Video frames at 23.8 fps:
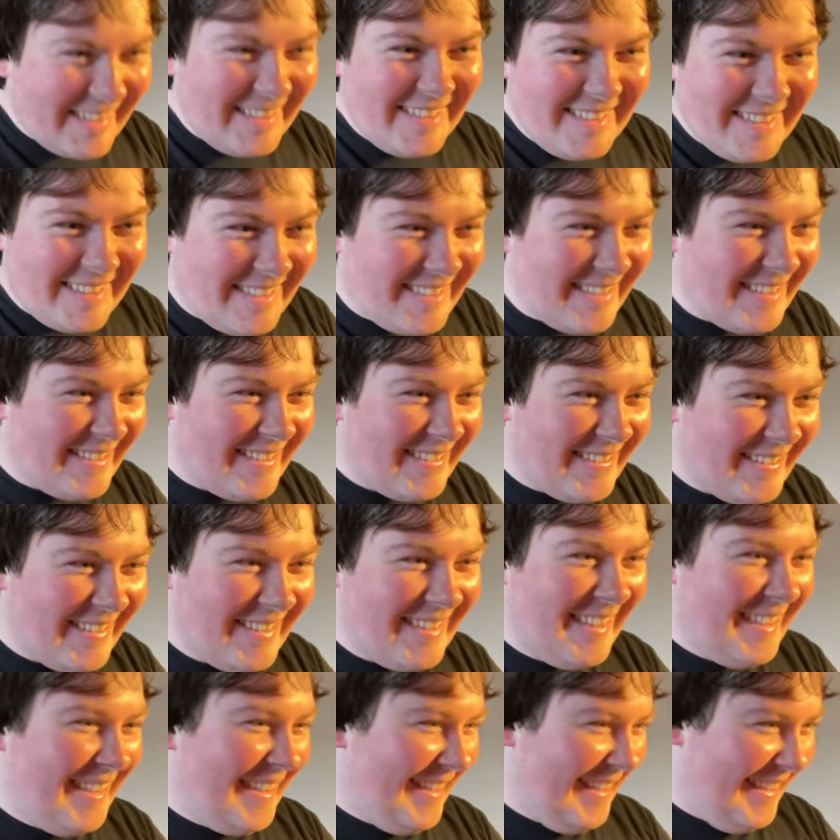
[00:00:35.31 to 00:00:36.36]
so,
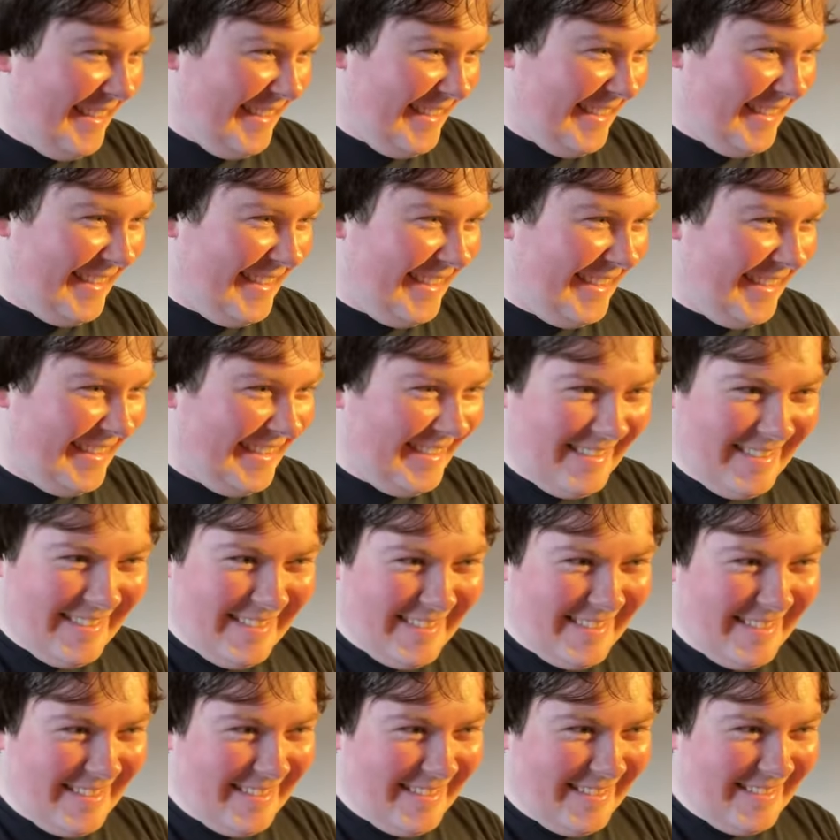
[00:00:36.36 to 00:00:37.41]

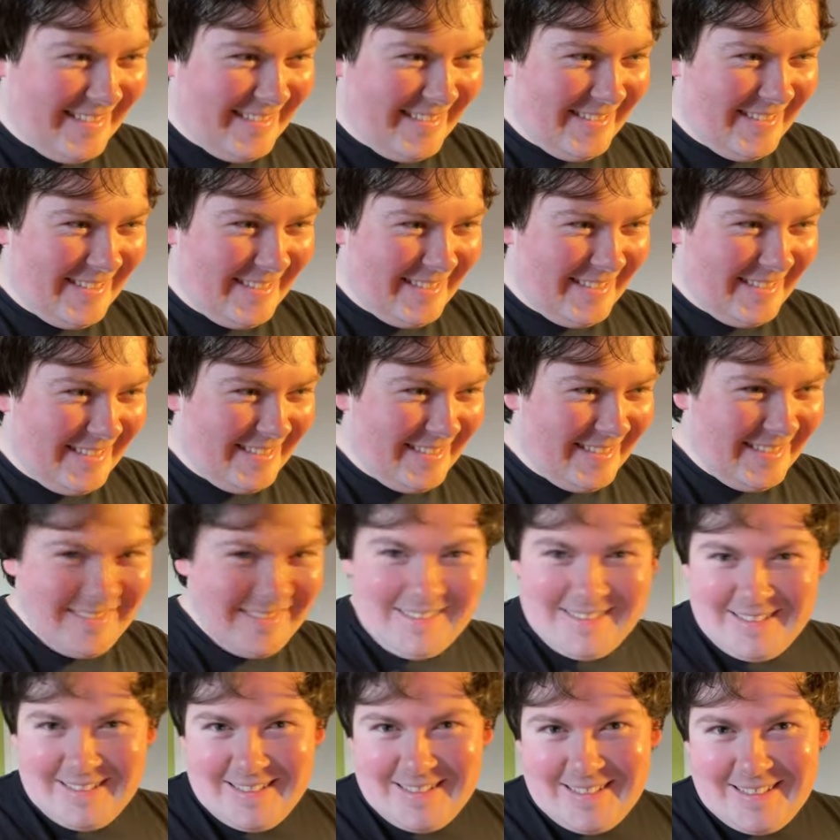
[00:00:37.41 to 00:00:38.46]
let's ignore that.
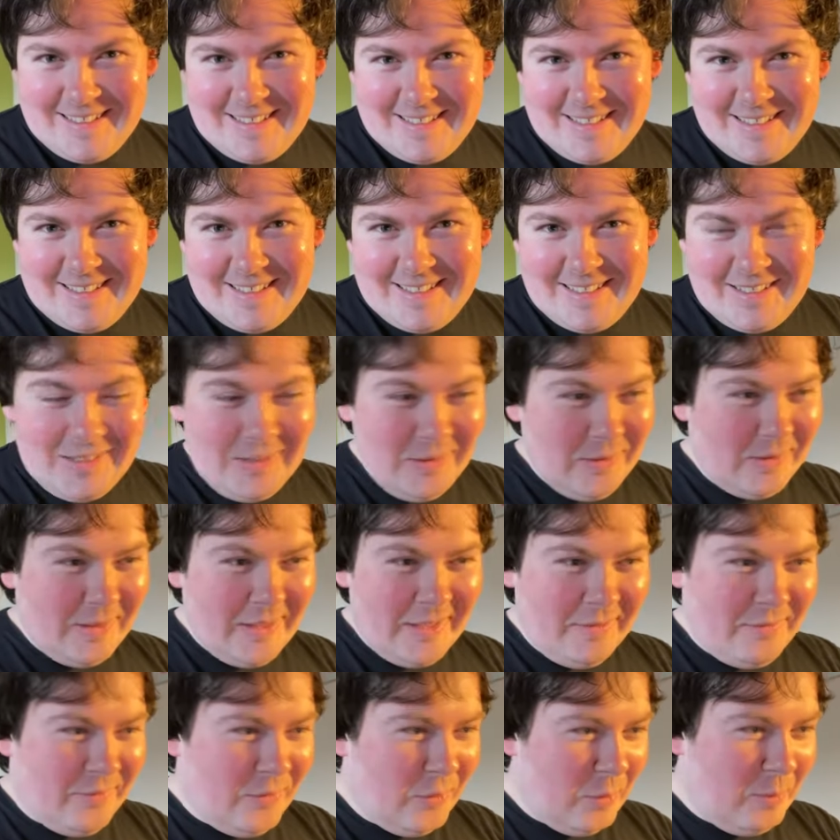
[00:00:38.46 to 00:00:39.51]
Oh
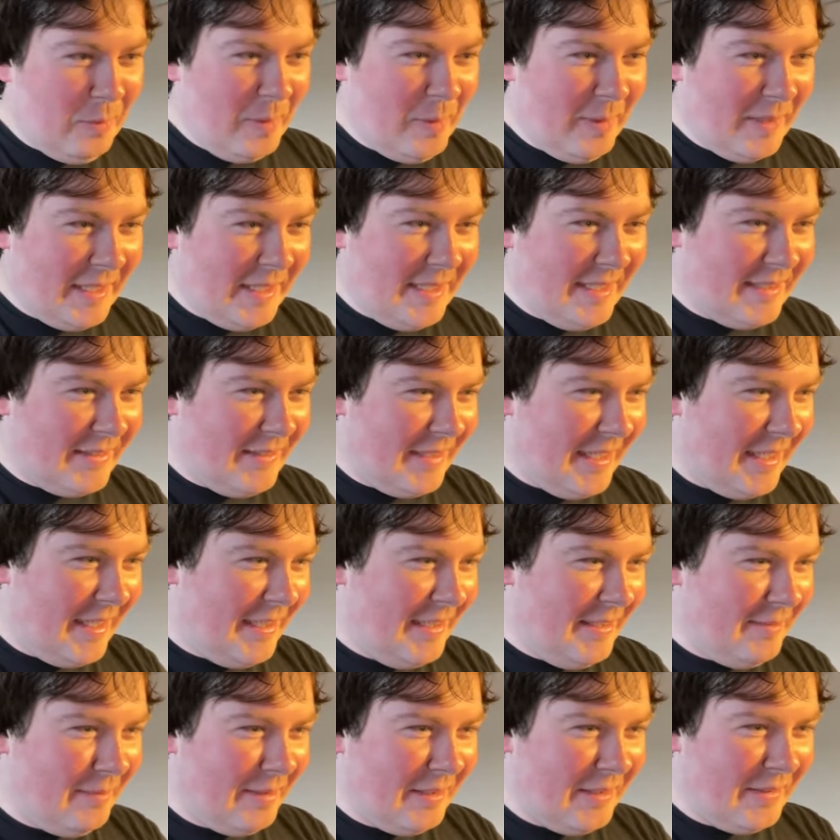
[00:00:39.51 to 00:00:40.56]
right, four people are here, okay,
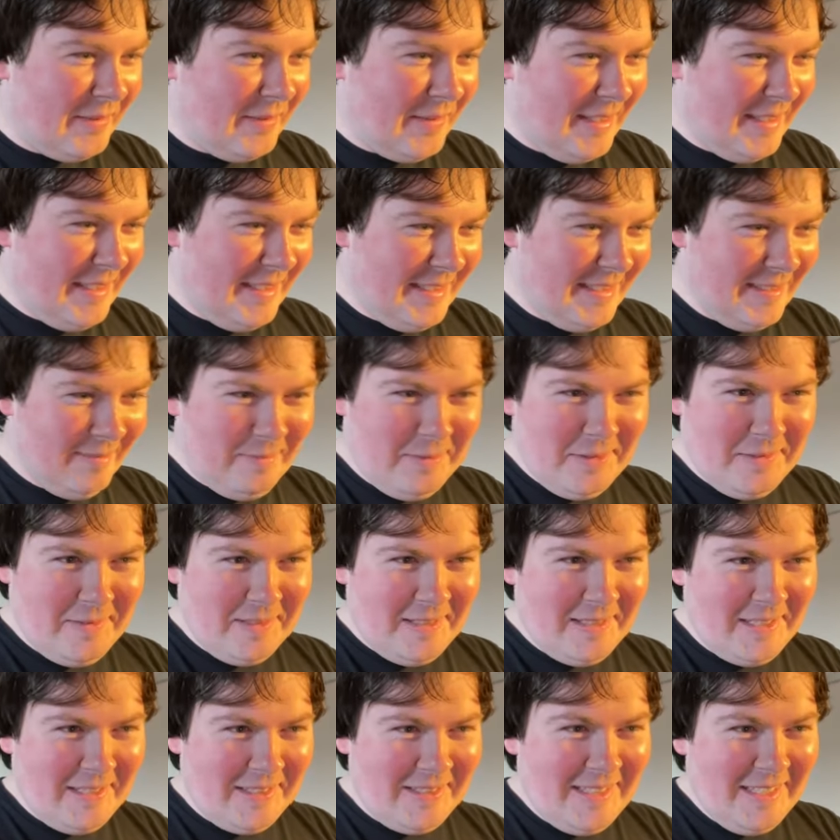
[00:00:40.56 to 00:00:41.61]
here we go, things are
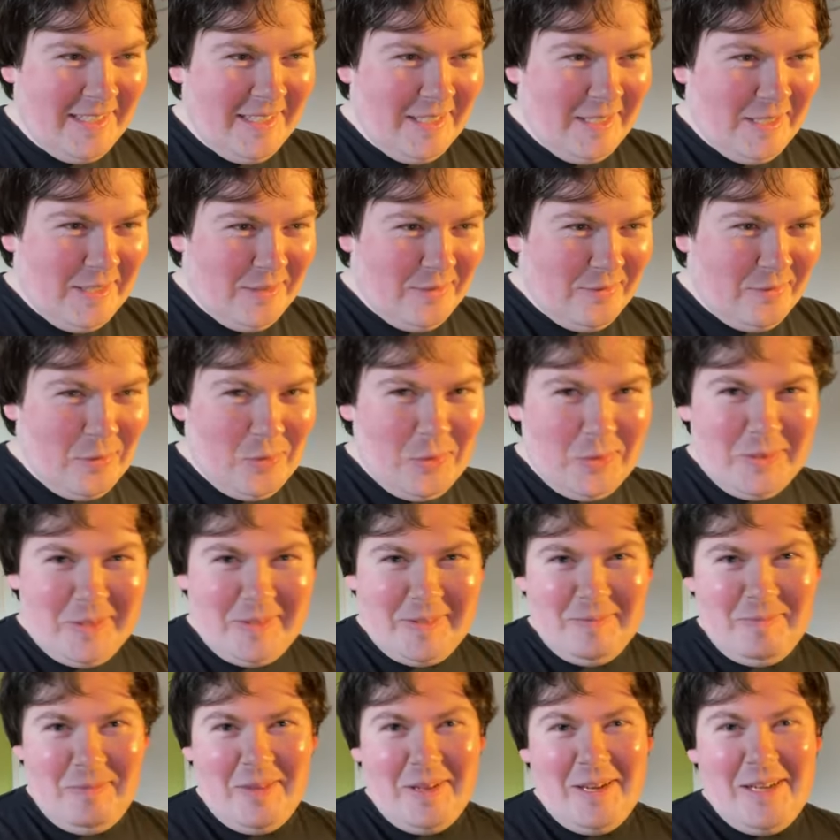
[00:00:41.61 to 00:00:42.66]
moving now.
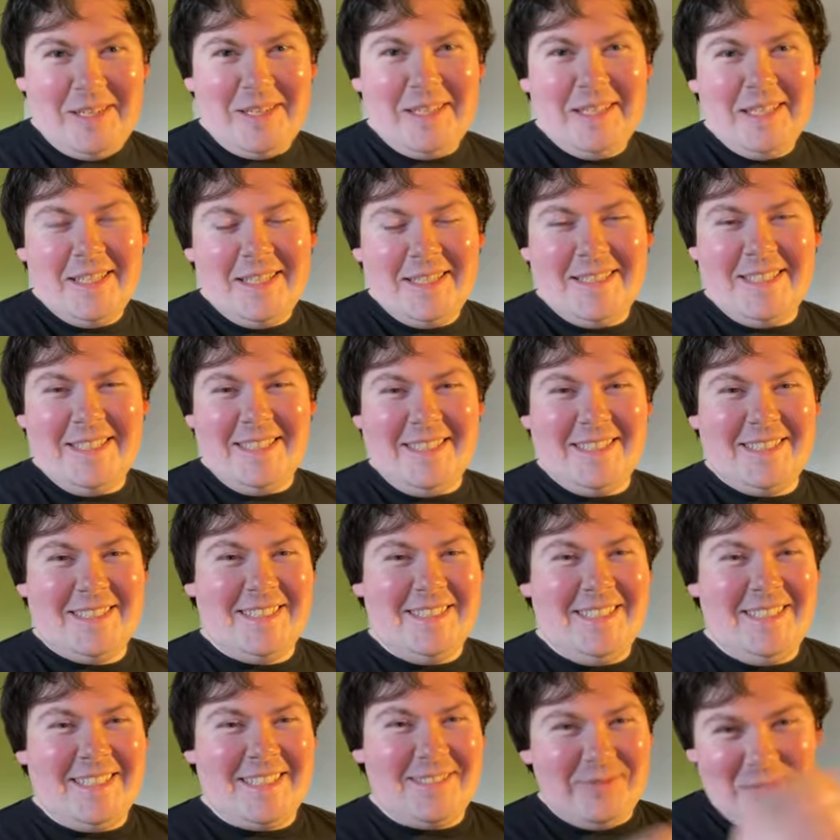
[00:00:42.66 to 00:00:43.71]

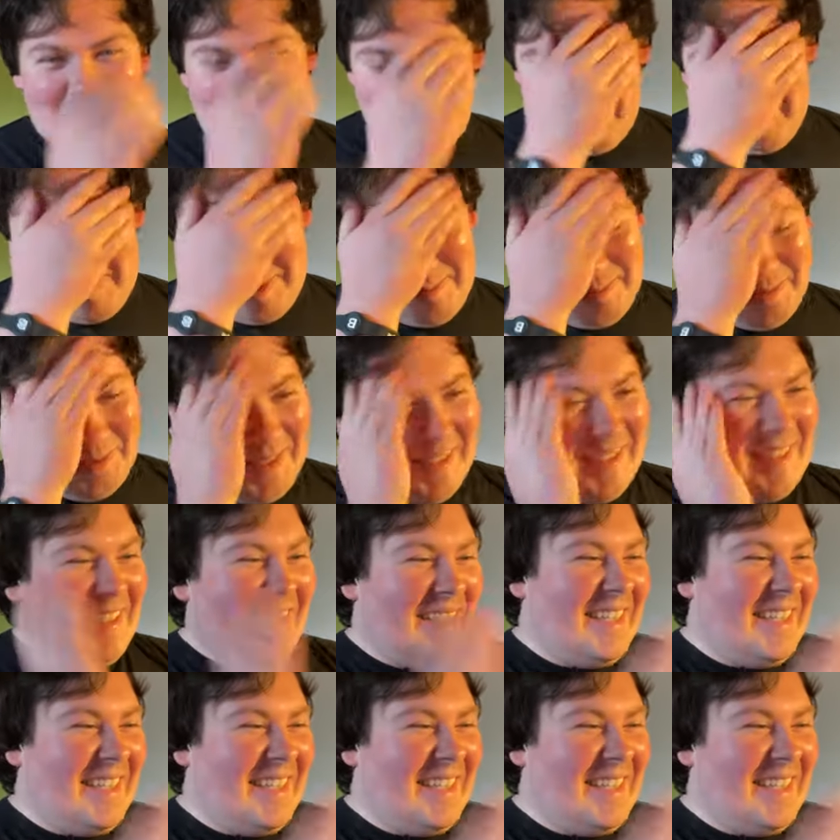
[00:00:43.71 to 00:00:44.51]
Six full people